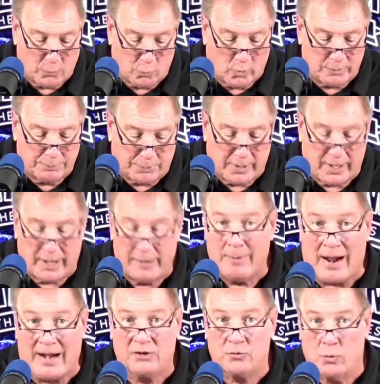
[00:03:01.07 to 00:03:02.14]
1 play,
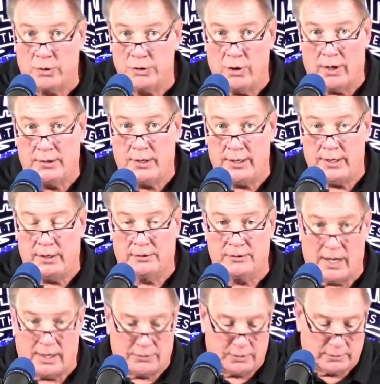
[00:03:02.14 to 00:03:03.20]
minus 1 yard, they kneeled
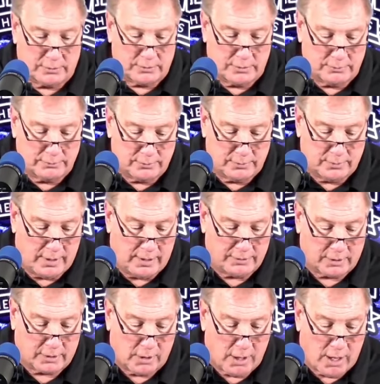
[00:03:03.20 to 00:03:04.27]
down to end the
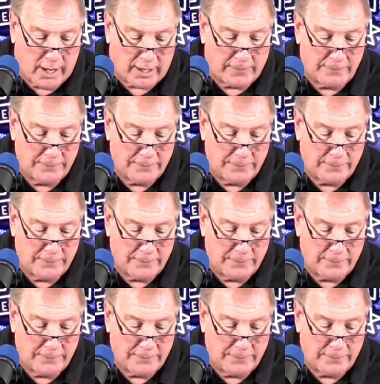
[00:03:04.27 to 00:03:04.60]
clock.